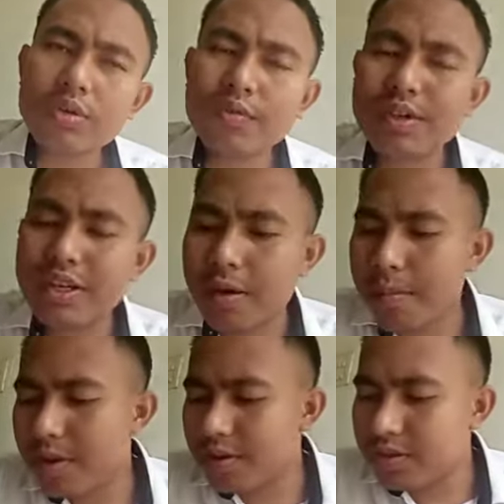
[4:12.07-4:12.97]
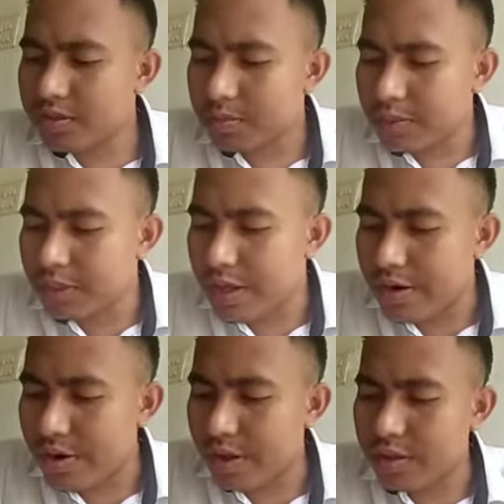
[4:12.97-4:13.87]
Vitamins,
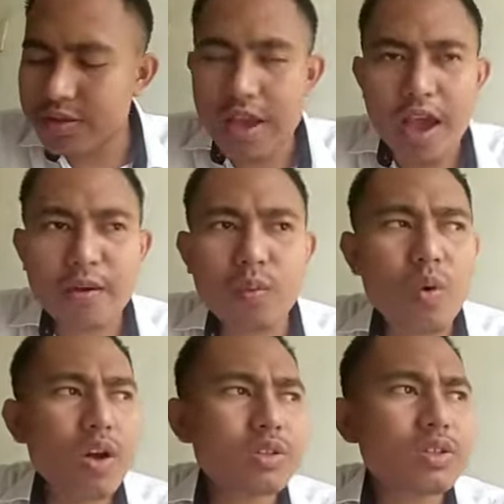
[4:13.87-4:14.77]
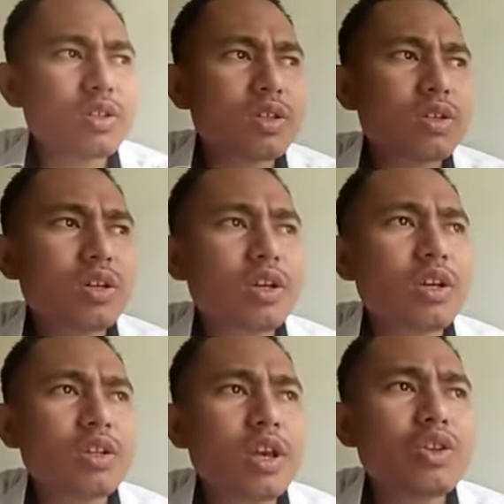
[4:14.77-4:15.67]
minerals and water,
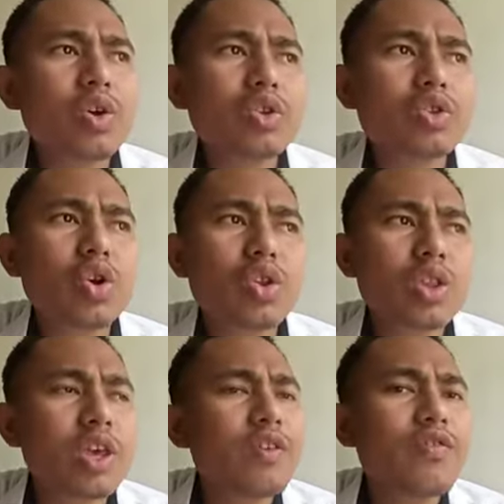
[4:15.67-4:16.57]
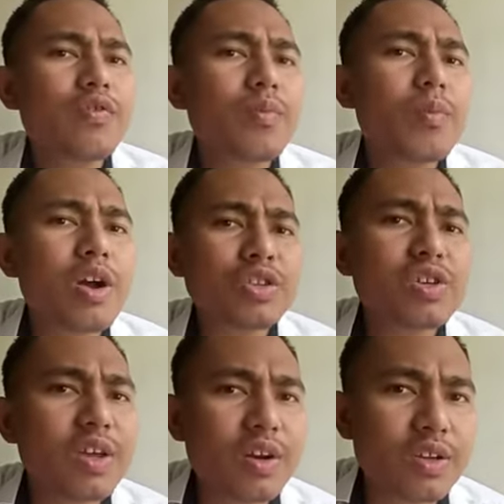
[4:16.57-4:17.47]
they does not give much
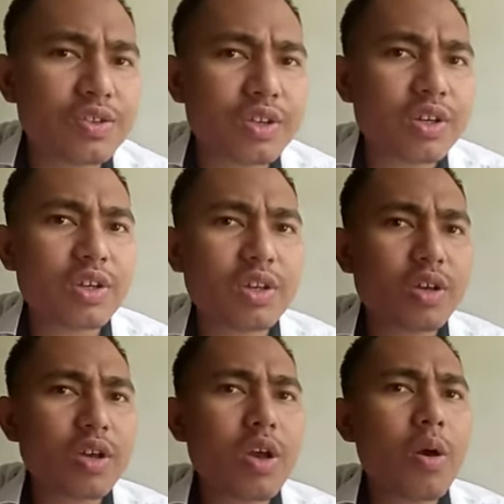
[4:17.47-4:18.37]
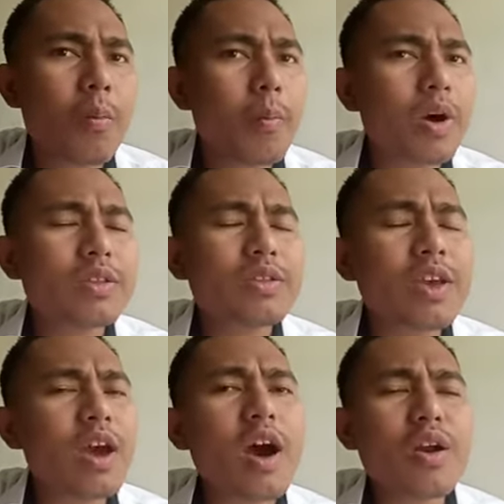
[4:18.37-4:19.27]
energy, but
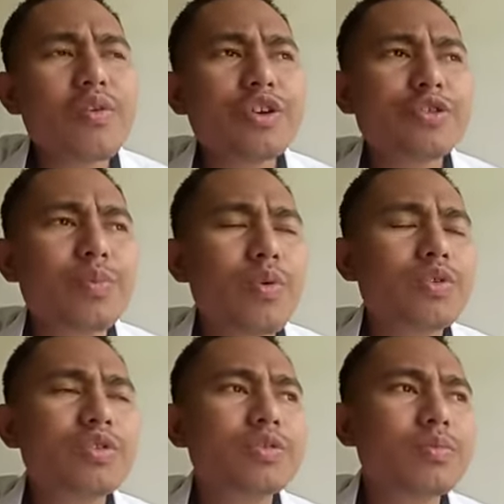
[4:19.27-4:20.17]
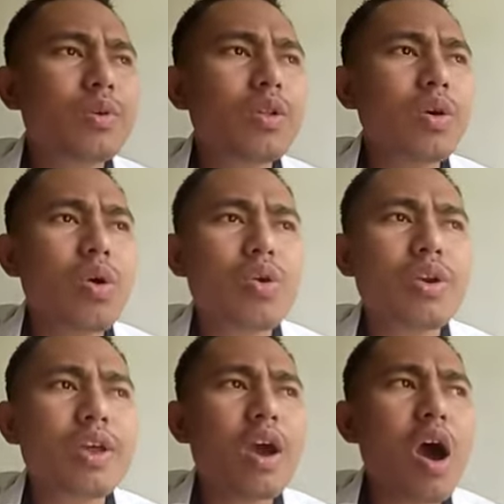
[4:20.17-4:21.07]
they are responsible or
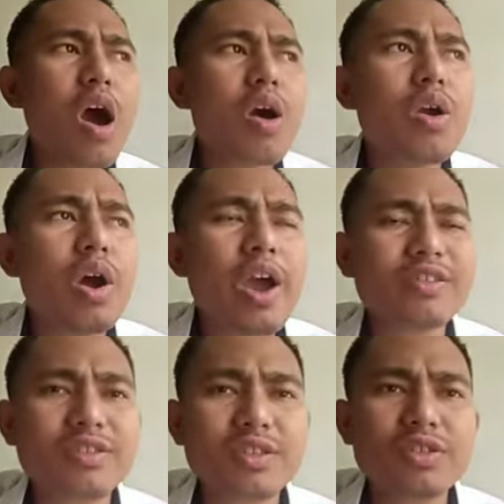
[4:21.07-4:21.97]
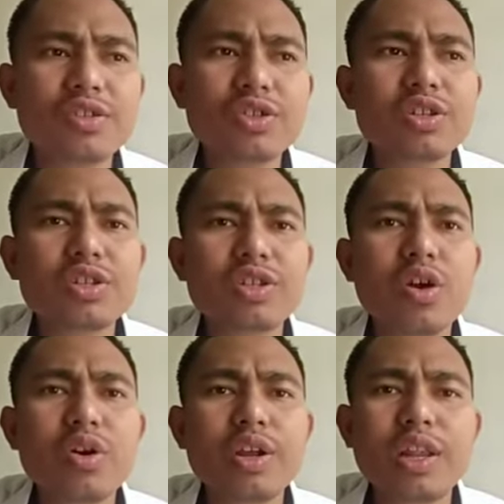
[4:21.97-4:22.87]
they are essential in
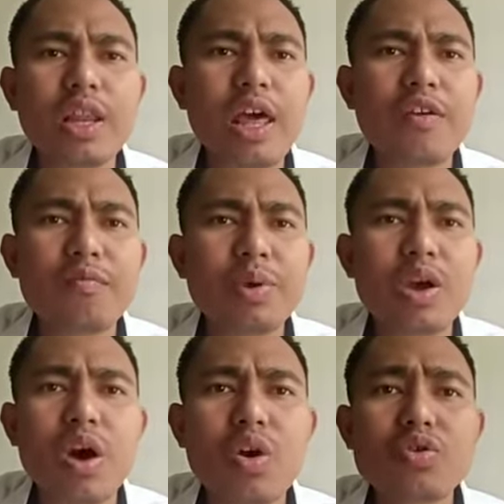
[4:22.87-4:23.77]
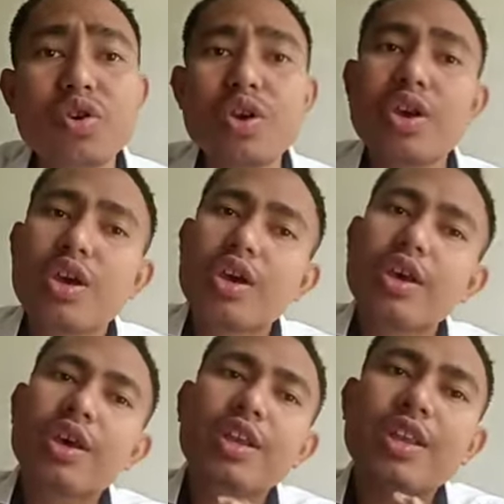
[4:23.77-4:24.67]
our daily life because
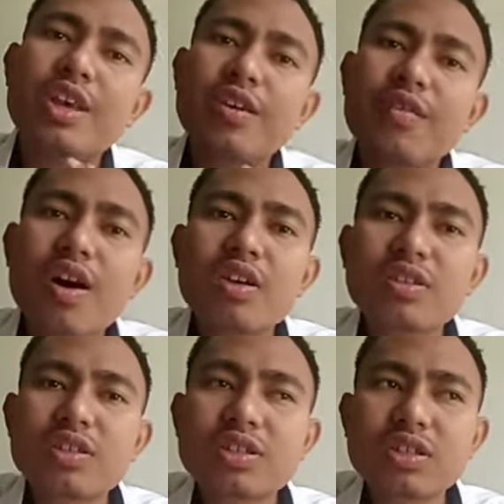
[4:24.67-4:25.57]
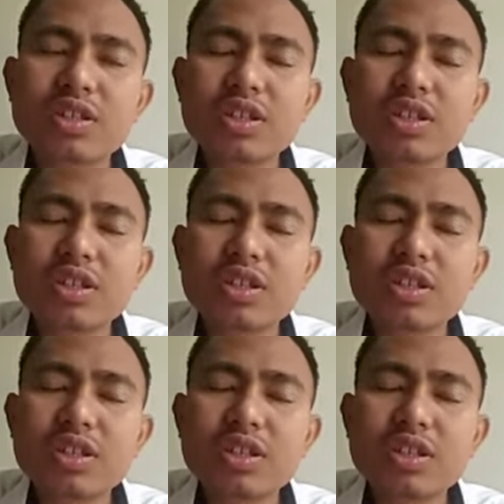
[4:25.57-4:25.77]
it gives us